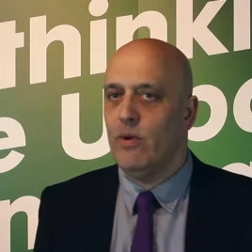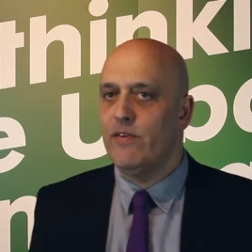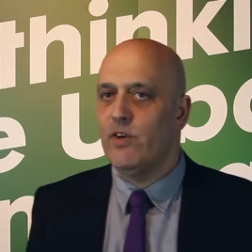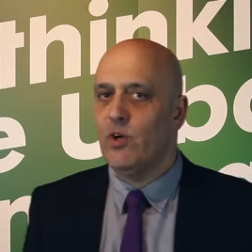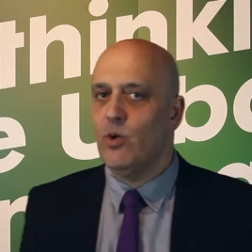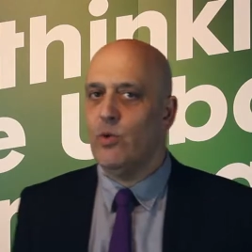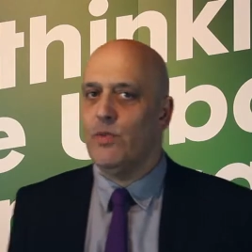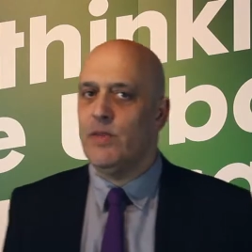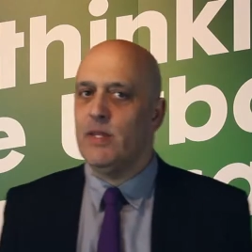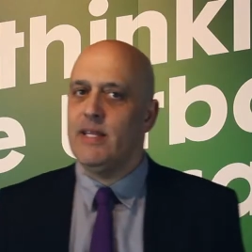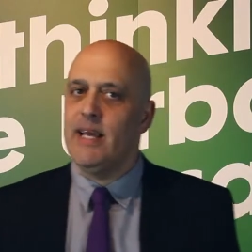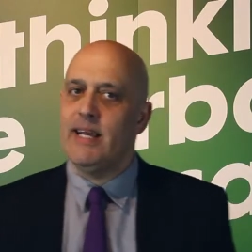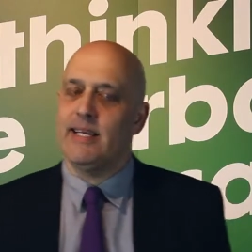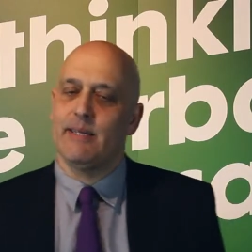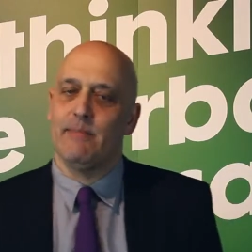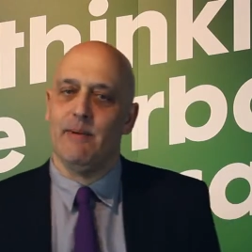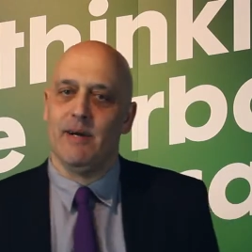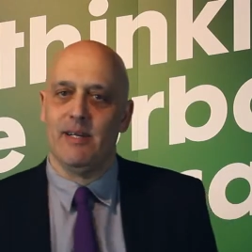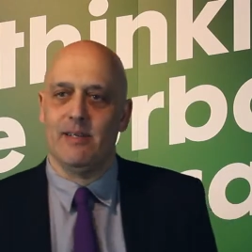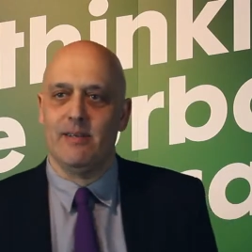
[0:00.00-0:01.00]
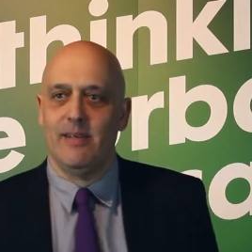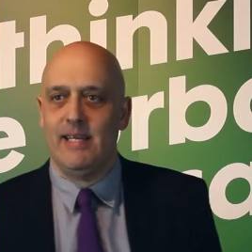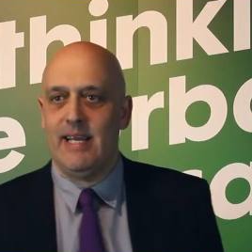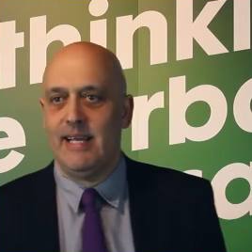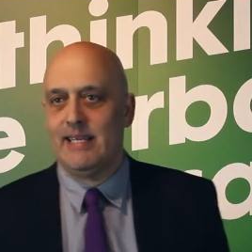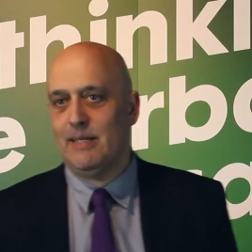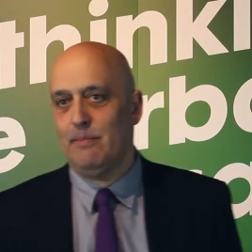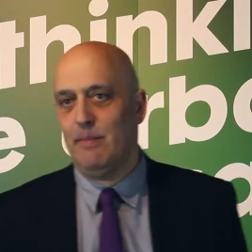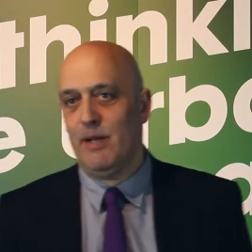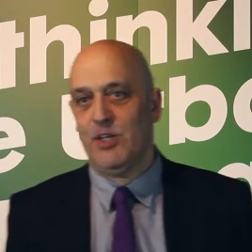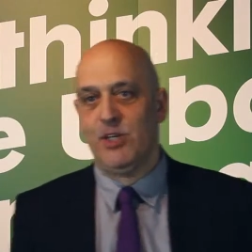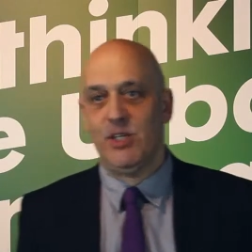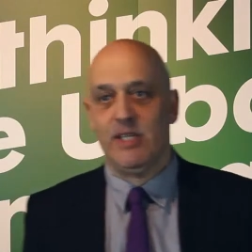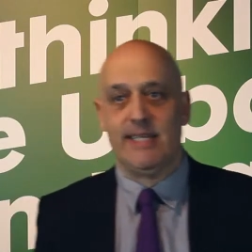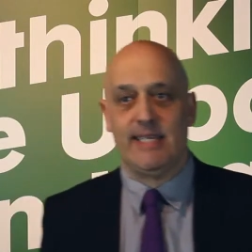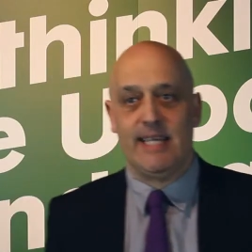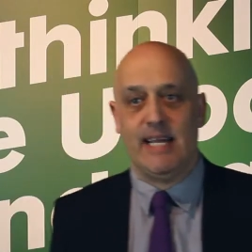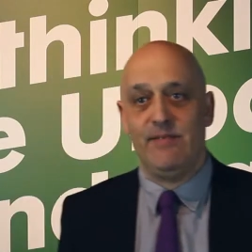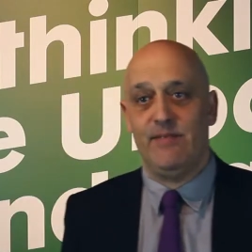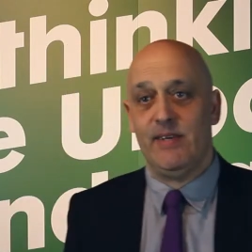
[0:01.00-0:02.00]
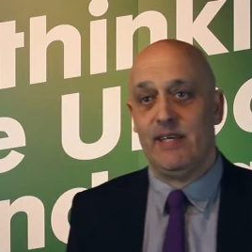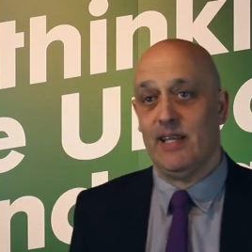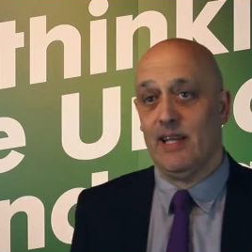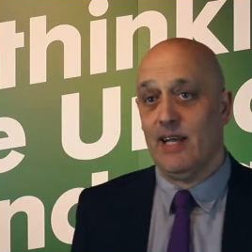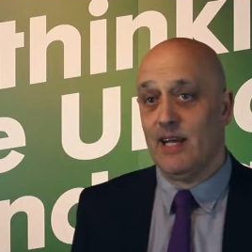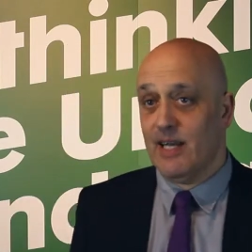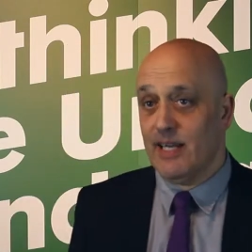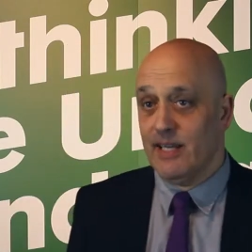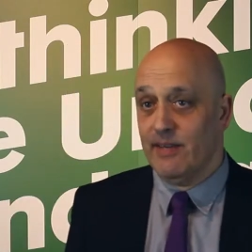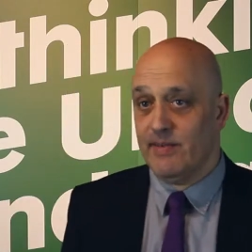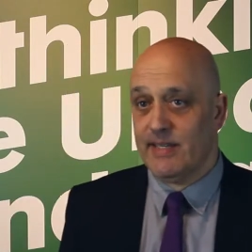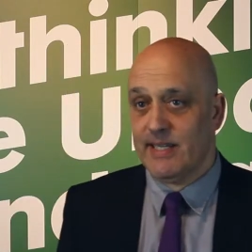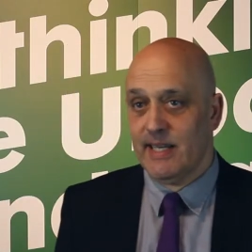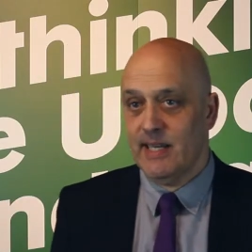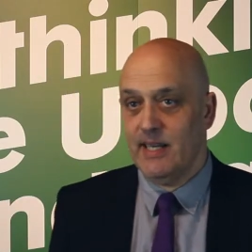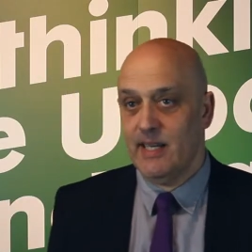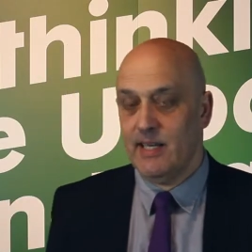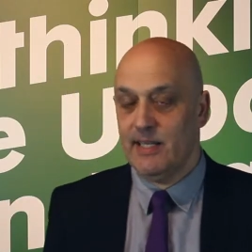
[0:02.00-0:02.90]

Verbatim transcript: We've called the next part of the exhibition Saving Lives.